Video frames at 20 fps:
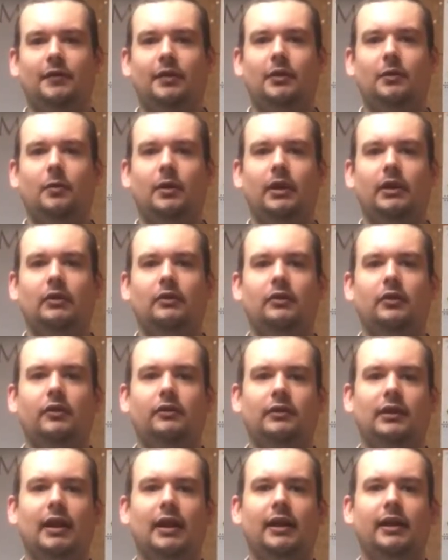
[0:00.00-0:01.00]
a quick look
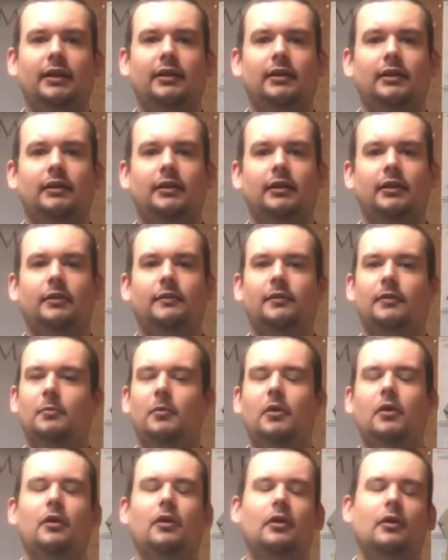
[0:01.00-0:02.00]
online from
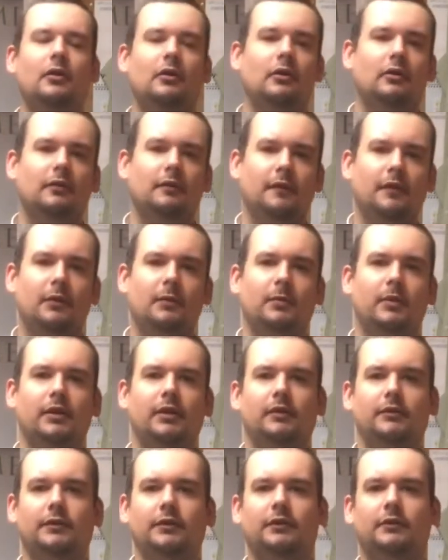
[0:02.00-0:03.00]
all over the
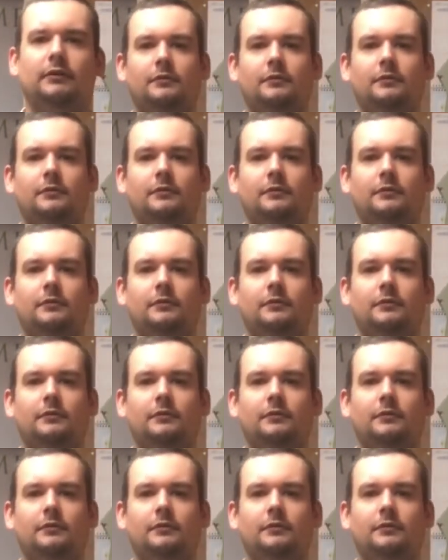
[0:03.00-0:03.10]
world.